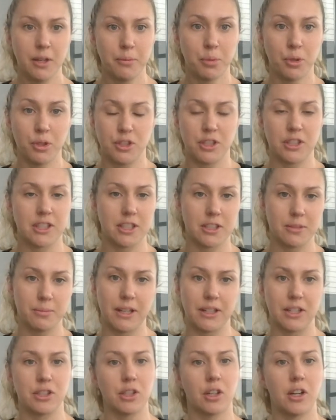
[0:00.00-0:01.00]
put just as
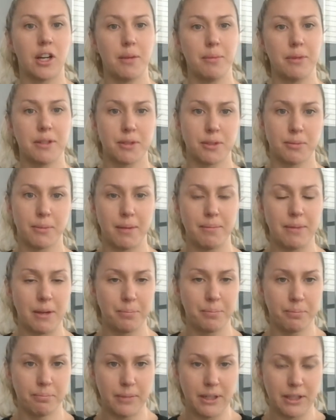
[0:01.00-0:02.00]
much time into my
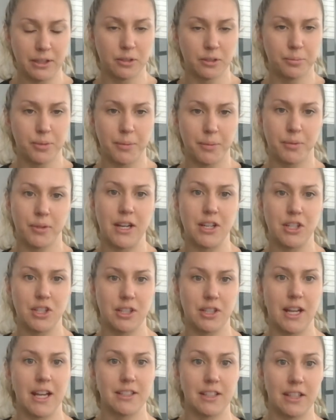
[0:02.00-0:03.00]
mental
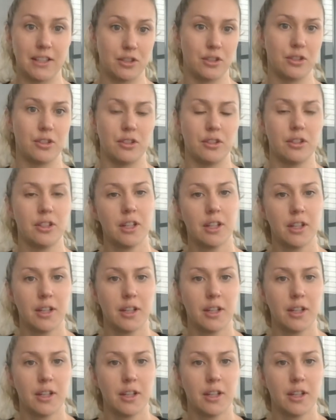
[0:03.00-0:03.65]
preparation as I do,